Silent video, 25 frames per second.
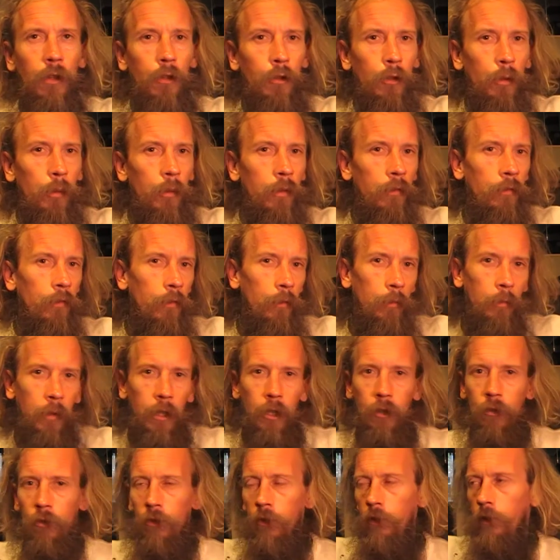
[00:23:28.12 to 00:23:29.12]
new
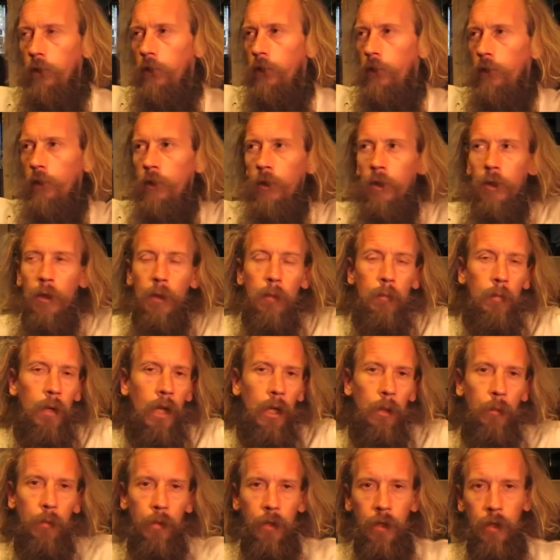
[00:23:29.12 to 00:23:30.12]
information.
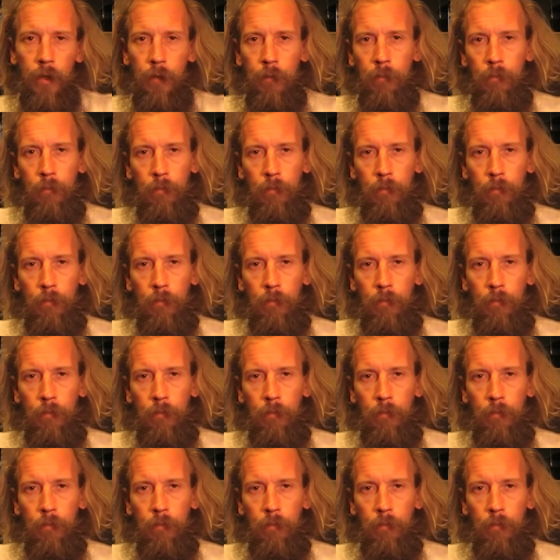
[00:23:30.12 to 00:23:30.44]
Play with it.